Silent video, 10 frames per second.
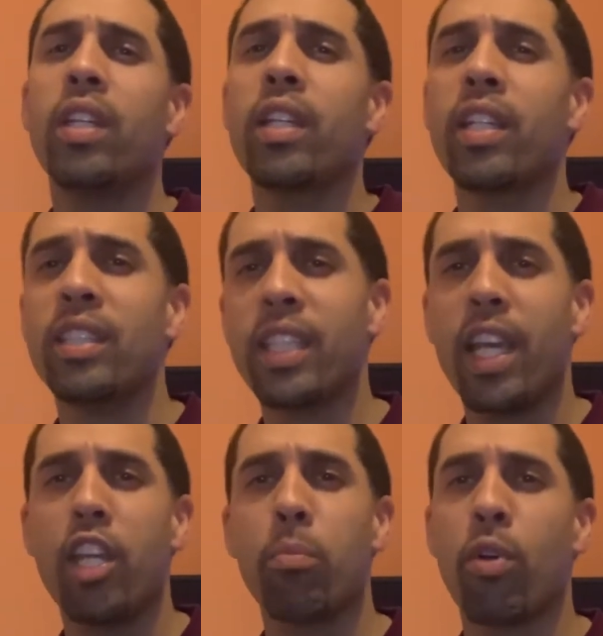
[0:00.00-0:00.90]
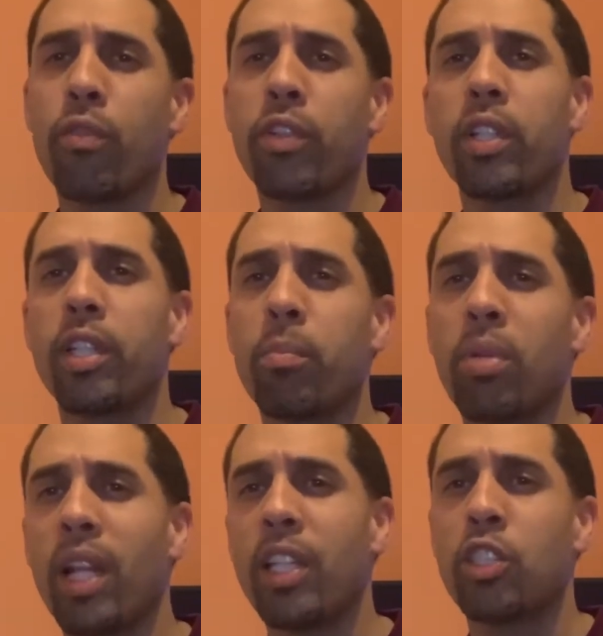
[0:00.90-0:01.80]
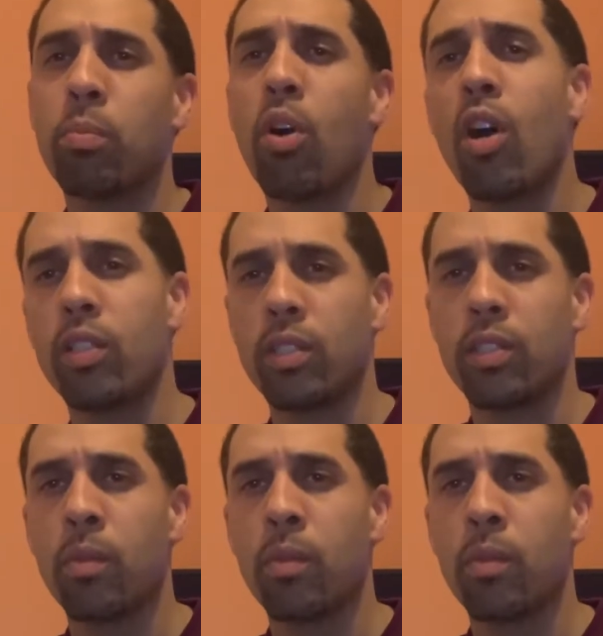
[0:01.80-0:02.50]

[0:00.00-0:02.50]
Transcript: containing perfectly placed pauses.